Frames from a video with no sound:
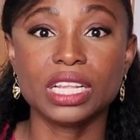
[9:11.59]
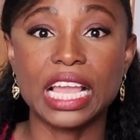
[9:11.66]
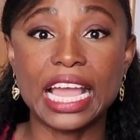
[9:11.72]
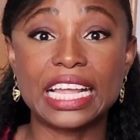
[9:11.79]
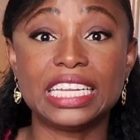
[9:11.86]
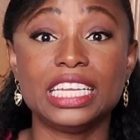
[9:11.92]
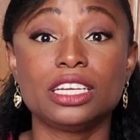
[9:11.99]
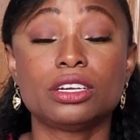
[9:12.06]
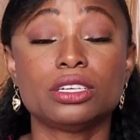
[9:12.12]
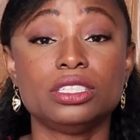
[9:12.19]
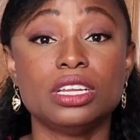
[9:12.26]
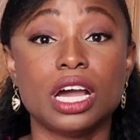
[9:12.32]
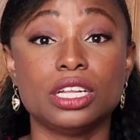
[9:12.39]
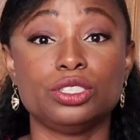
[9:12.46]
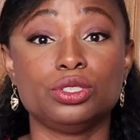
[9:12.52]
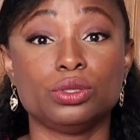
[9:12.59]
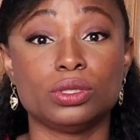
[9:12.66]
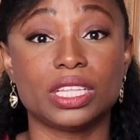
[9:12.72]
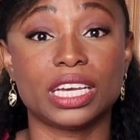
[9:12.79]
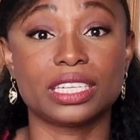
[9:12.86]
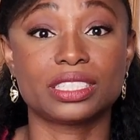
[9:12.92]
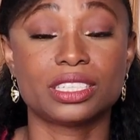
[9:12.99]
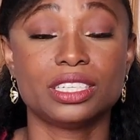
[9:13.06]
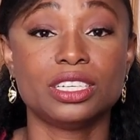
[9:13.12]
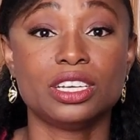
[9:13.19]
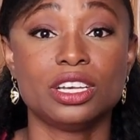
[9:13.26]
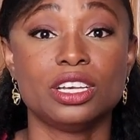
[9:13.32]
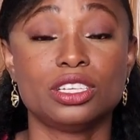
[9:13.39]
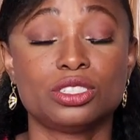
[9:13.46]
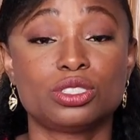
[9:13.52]
And he could not do that.
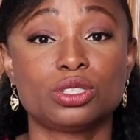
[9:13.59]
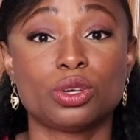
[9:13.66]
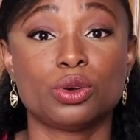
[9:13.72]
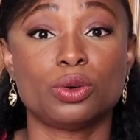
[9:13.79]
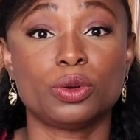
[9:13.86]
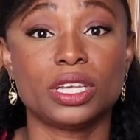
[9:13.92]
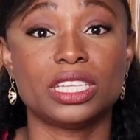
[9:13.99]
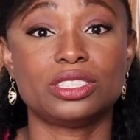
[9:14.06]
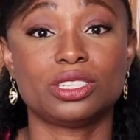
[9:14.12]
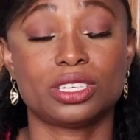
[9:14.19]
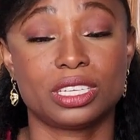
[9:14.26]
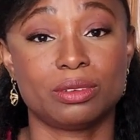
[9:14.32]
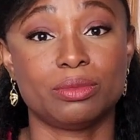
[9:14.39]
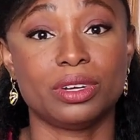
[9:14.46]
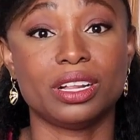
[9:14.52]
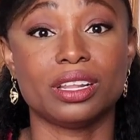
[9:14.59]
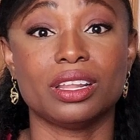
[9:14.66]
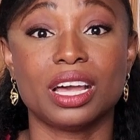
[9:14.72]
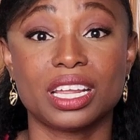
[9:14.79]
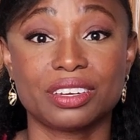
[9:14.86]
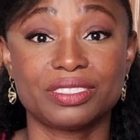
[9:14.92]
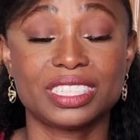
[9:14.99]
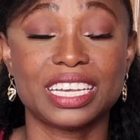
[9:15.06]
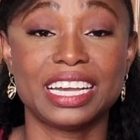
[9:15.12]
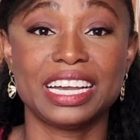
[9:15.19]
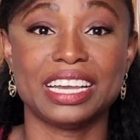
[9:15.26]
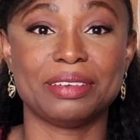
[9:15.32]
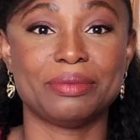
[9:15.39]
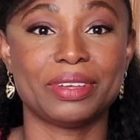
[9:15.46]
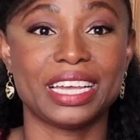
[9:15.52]
So it took him a lot of
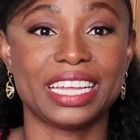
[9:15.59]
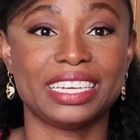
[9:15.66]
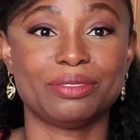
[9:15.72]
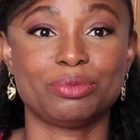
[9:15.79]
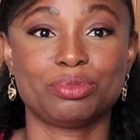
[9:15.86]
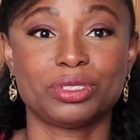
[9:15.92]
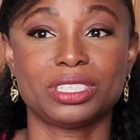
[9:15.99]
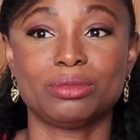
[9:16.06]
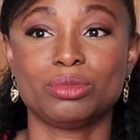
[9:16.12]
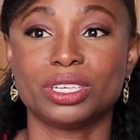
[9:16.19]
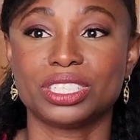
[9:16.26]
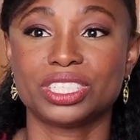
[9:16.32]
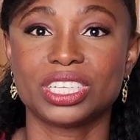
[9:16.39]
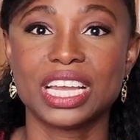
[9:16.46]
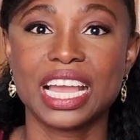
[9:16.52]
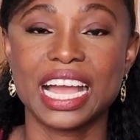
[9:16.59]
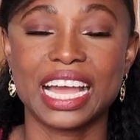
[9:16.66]
time, and pretty much,